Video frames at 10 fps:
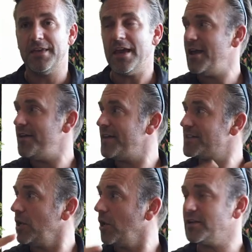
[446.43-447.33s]

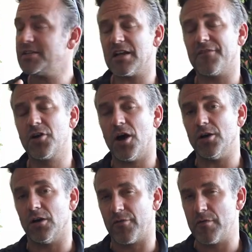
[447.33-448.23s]
There's a lot of stuff
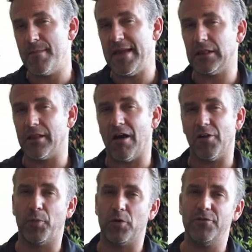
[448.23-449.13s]
going on from a mental
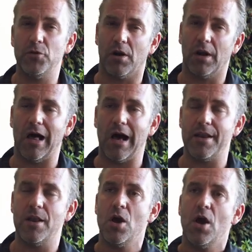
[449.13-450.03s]
health point of view
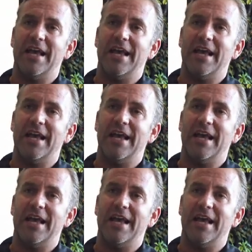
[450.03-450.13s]
online,